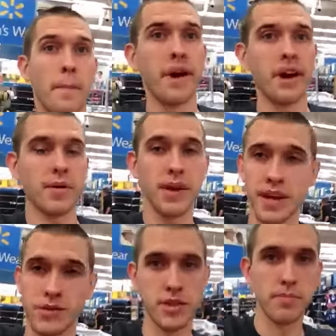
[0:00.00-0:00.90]
But um, yeah,
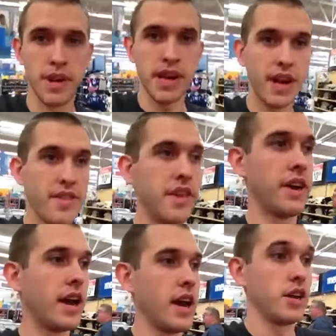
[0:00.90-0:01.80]
you submit, and
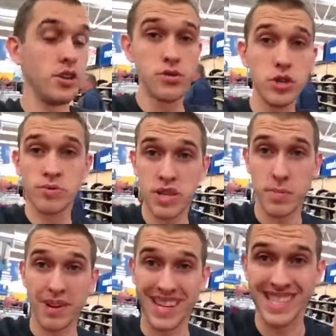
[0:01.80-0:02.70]
then YouTube is
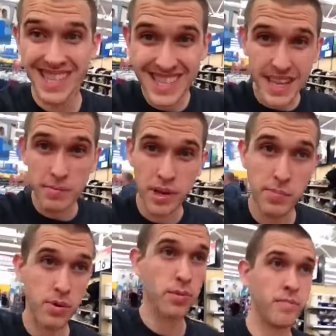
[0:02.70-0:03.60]
going to pick 16
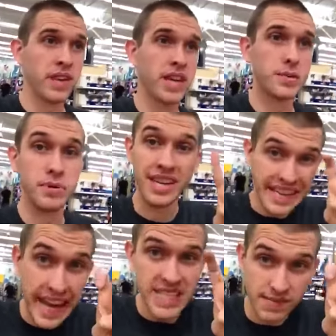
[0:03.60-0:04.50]
people to be
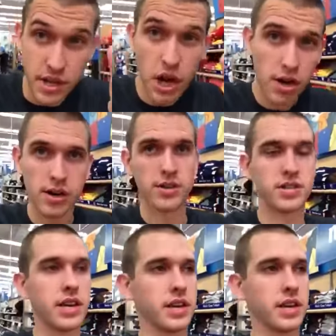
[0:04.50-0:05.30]
next vloggers.